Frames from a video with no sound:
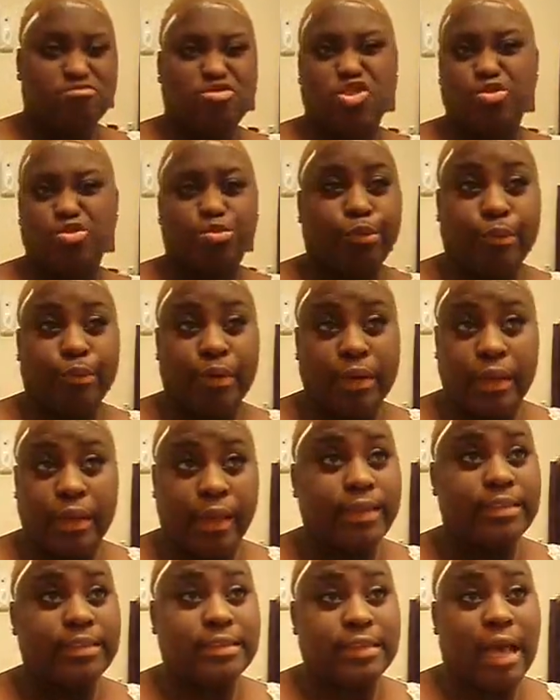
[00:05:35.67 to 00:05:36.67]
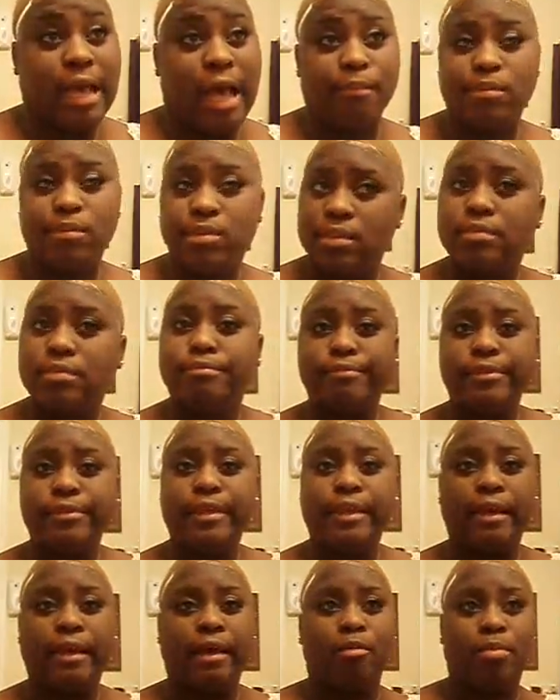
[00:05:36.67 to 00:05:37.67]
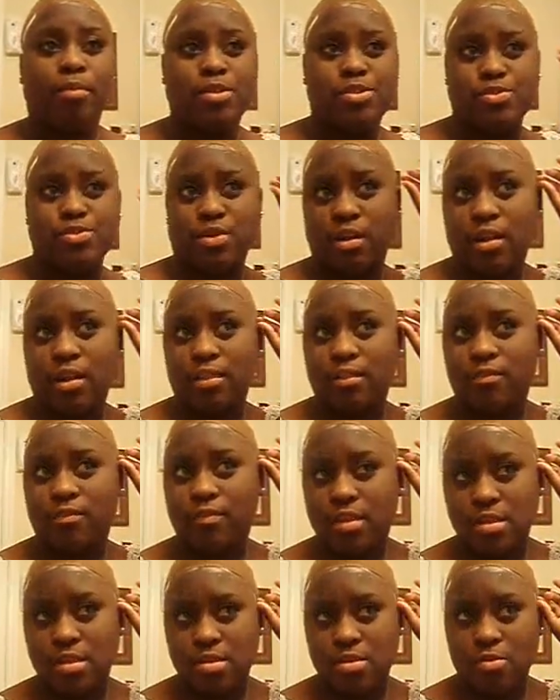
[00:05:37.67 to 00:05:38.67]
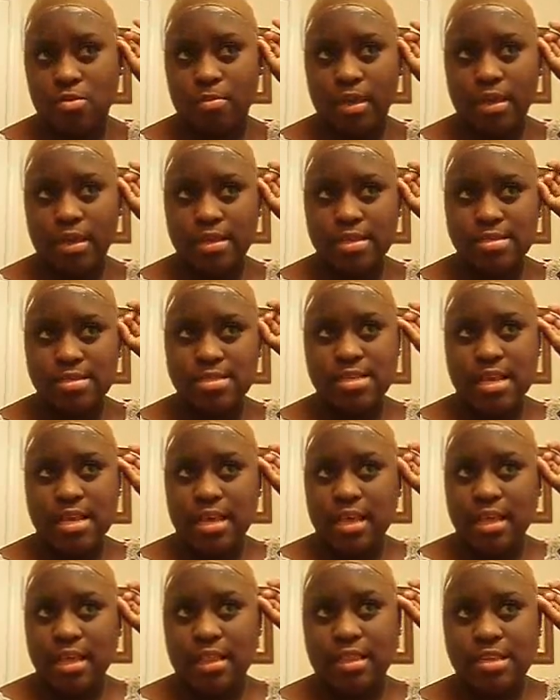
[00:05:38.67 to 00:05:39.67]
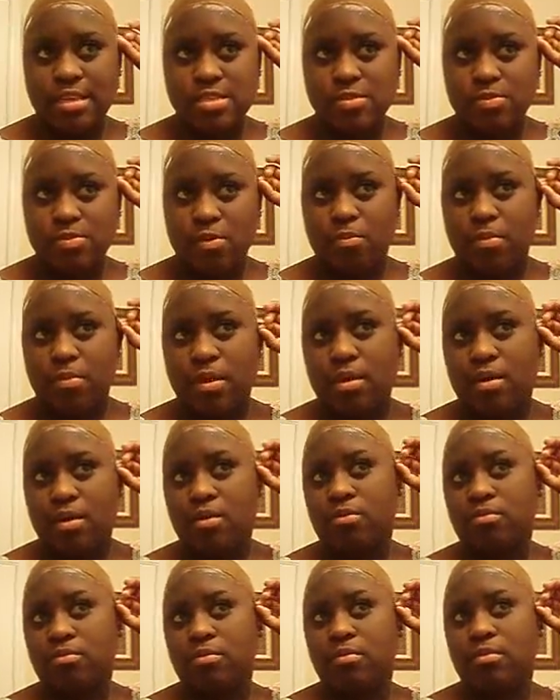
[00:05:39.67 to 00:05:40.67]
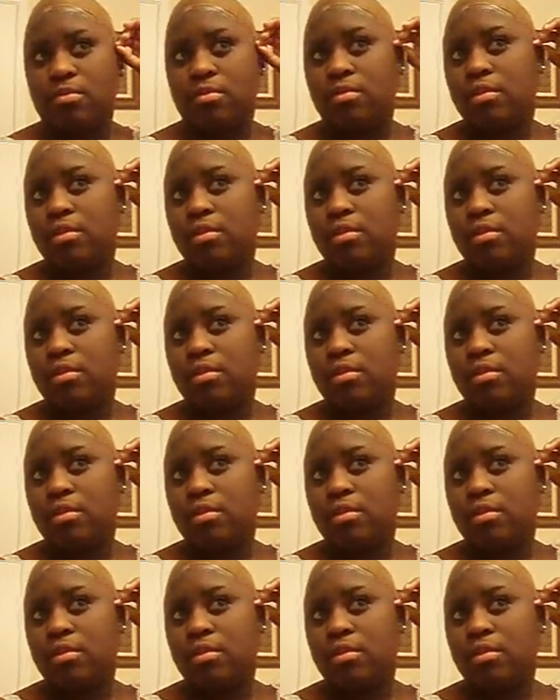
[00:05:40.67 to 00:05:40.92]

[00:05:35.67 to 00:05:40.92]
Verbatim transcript: two, three days tops. Yeah, I'll be doing another video because this won't be on